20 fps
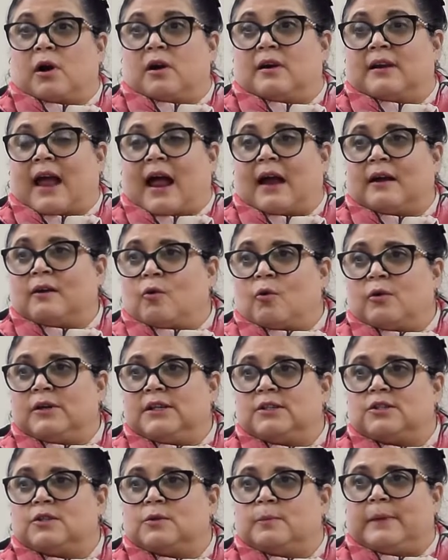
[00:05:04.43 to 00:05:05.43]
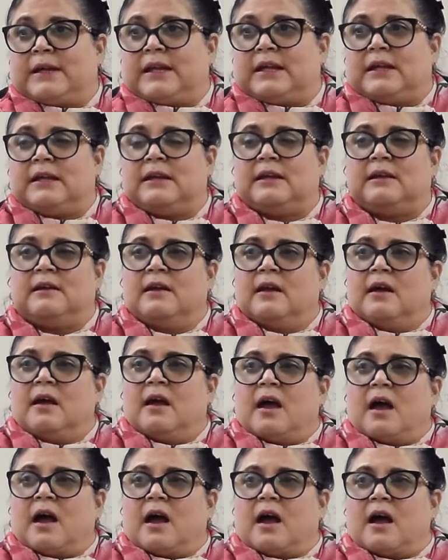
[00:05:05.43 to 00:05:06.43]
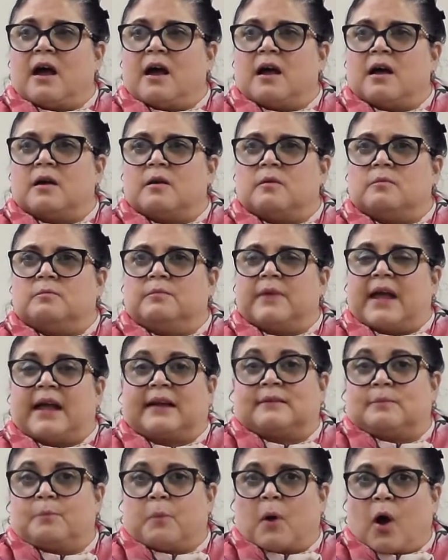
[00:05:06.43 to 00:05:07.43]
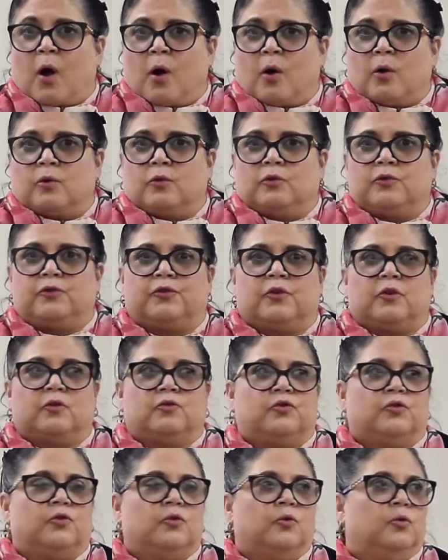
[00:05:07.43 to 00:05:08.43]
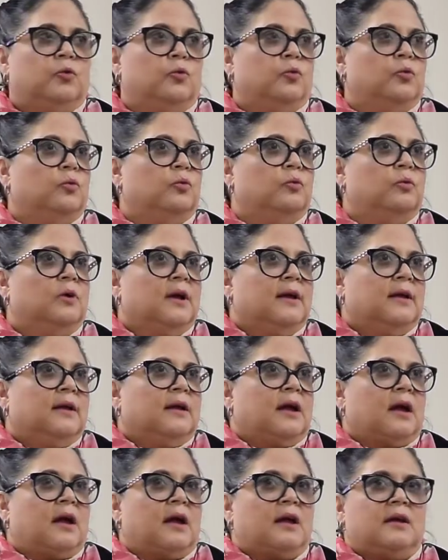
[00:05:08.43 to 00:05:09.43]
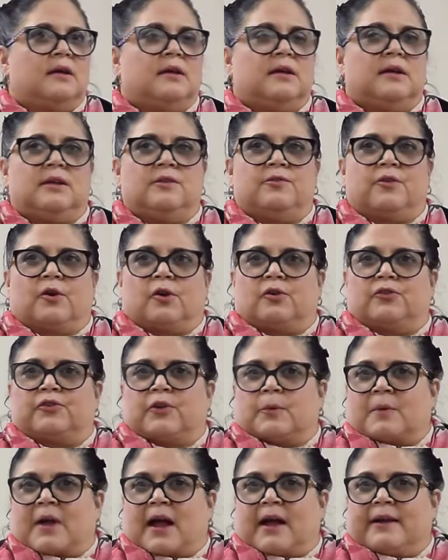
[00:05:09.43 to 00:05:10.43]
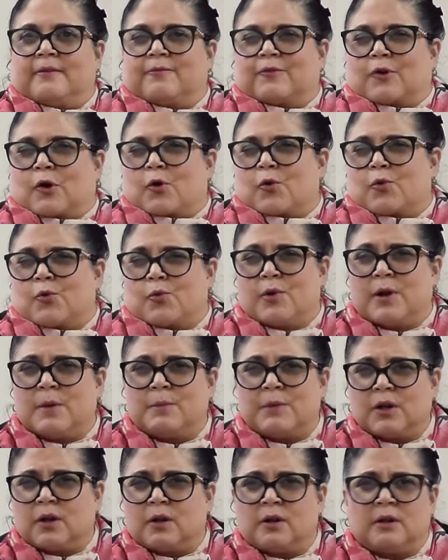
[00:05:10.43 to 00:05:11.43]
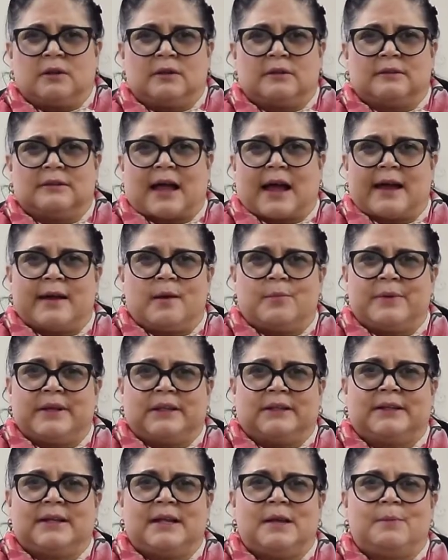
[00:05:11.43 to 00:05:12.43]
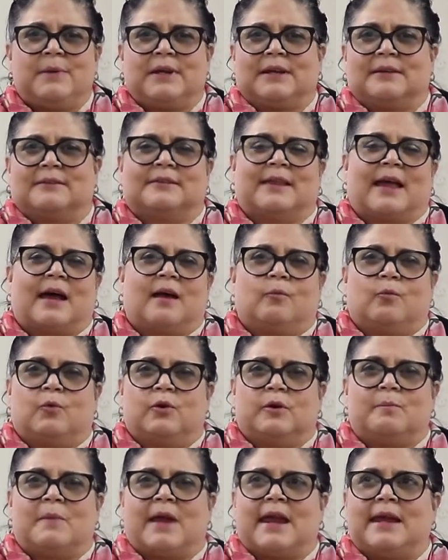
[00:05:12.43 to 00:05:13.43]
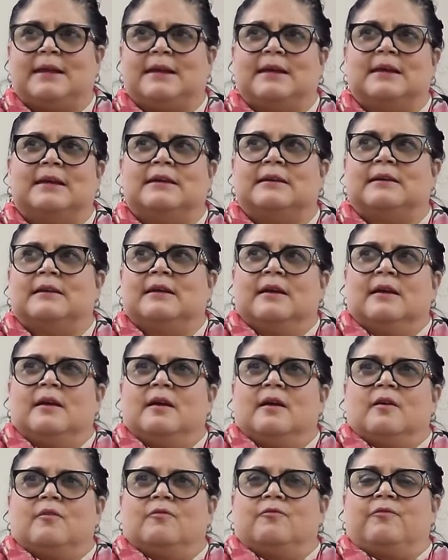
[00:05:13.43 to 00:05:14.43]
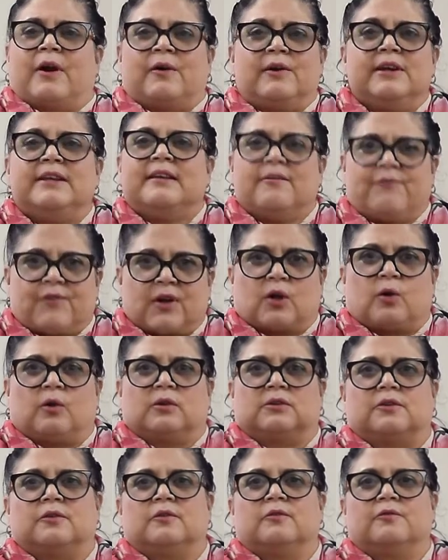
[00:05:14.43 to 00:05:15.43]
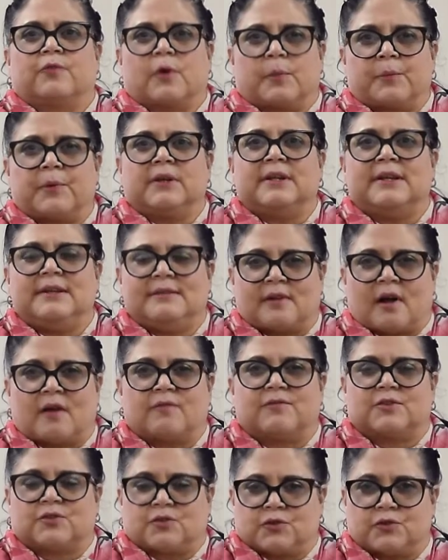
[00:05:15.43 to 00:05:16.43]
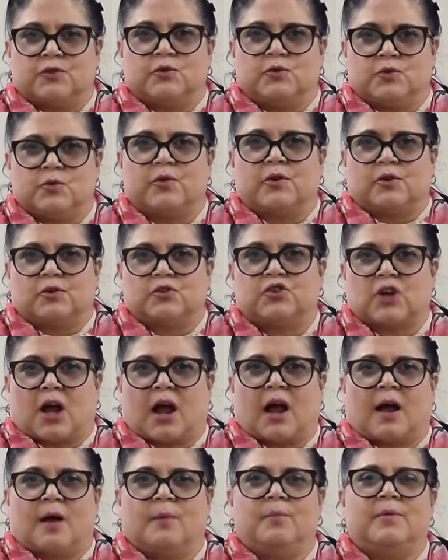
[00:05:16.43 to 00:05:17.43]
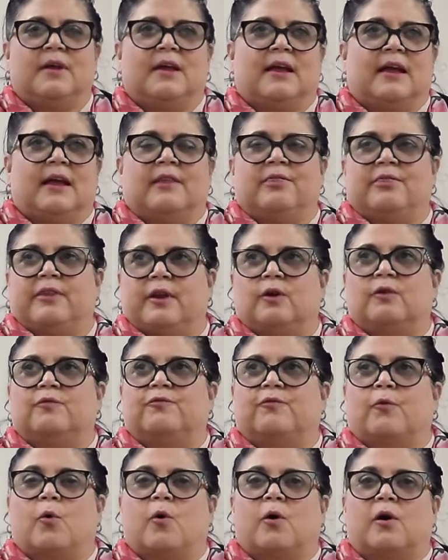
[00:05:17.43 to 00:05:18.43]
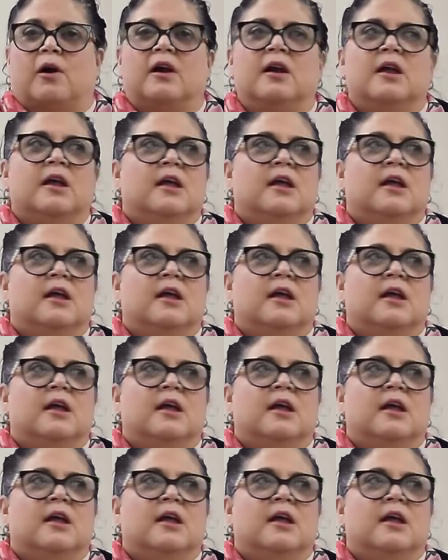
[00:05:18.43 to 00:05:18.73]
not going to be exposed to either some kind of criminal liability, because that would make it very difficult for police officers to do their job, and therefore